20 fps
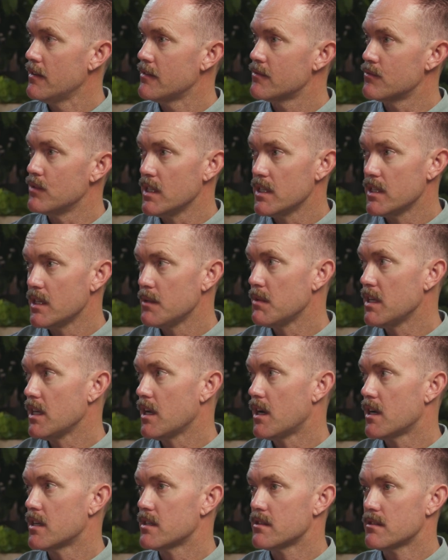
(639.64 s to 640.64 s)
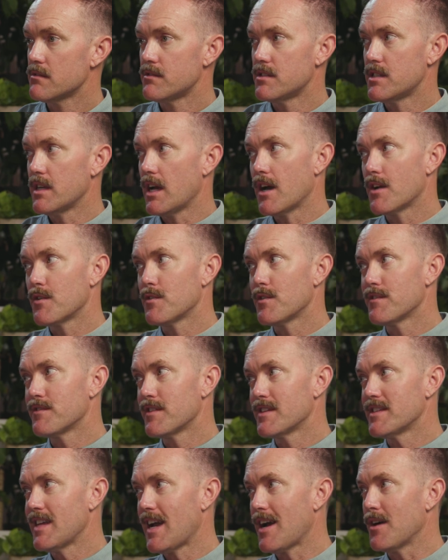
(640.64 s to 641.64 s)
really beyond a shadow of a
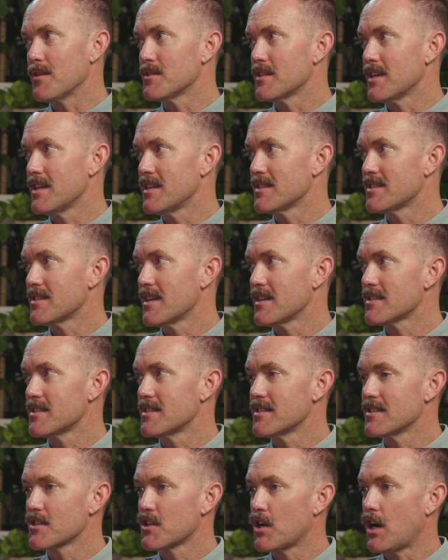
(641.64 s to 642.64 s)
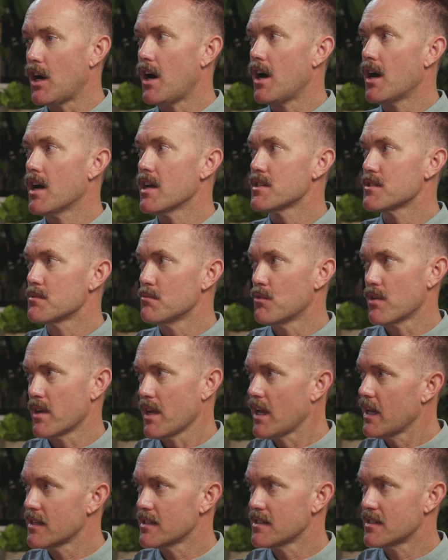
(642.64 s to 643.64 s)
doubt that it doesn't cause more
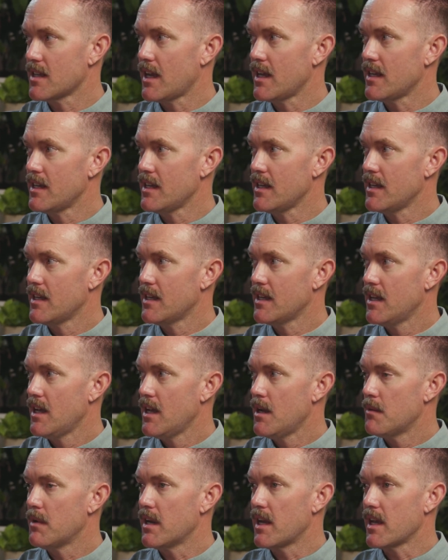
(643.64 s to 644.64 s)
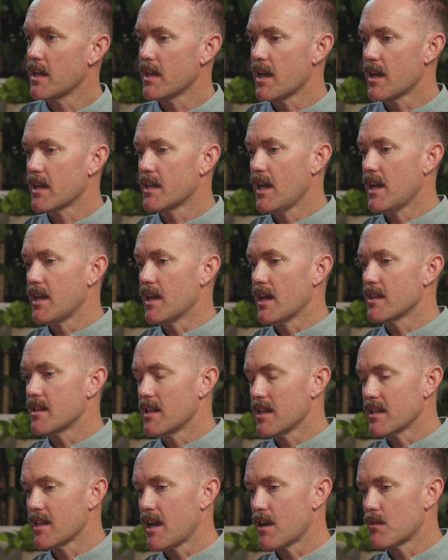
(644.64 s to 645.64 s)
anxiety. But I
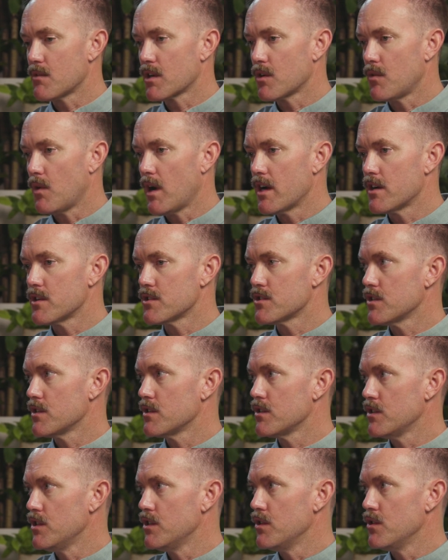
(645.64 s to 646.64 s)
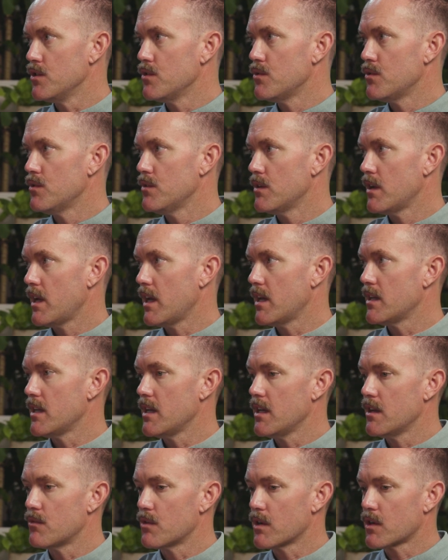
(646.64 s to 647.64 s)
think that requires you, and
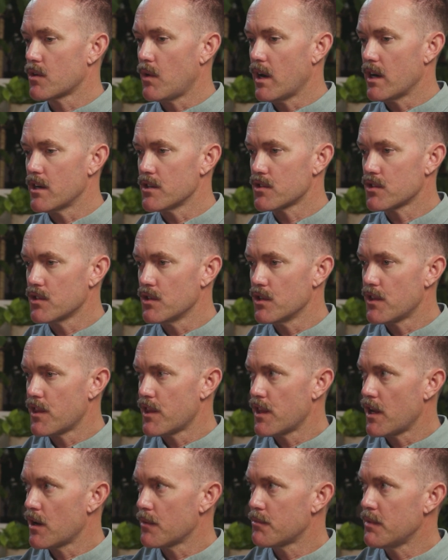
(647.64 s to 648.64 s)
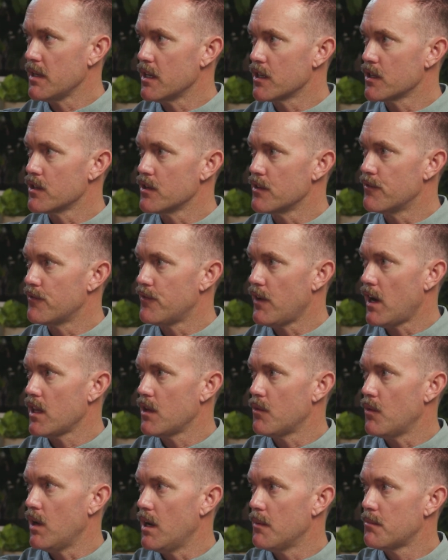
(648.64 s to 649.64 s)
it requires good therapy and good
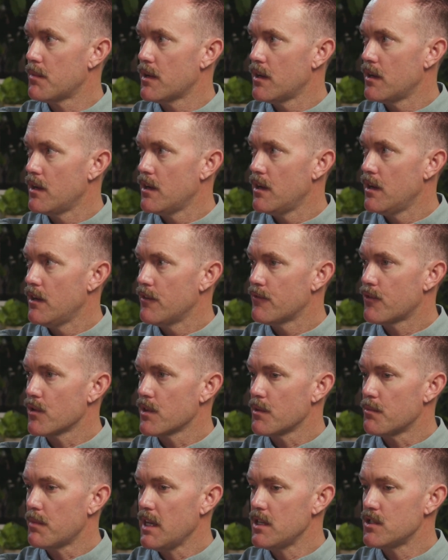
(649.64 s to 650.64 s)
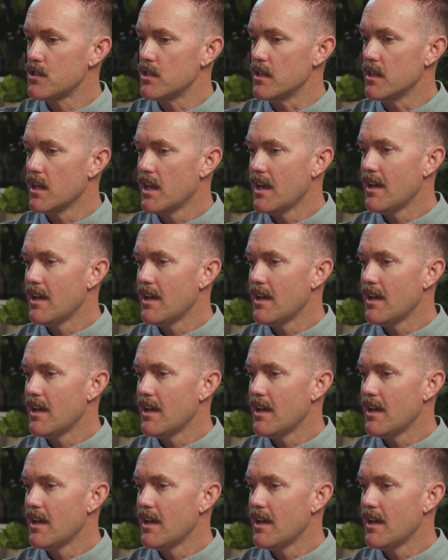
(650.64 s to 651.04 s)
follow-up for the patient.